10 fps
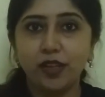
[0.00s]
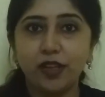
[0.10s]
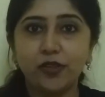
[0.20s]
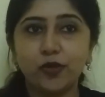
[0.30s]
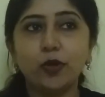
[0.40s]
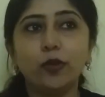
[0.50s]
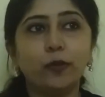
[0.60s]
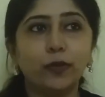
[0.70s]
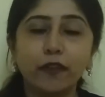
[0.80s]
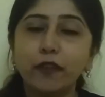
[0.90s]
So
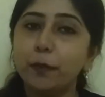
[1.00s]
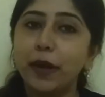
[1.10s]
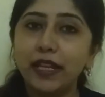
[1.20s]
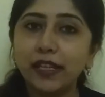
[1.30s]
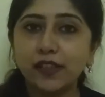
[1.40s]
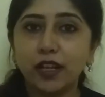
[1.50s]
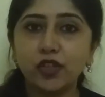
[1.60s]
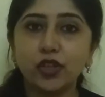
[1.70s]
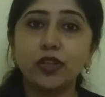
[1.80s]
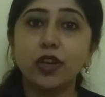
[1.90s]
there were many such
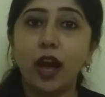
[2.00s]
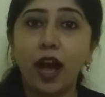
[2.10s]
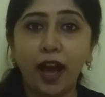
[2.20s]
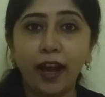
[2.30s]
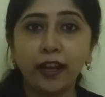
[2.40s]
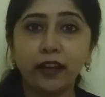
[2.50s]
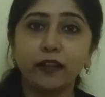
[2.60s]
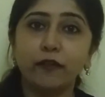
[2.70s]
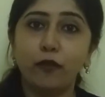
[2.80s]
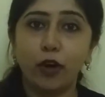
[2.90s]
high
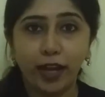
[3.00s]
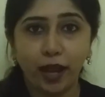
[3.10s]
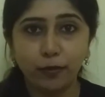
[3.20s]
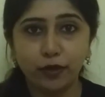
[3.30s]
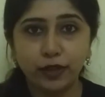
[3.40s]
vocabulary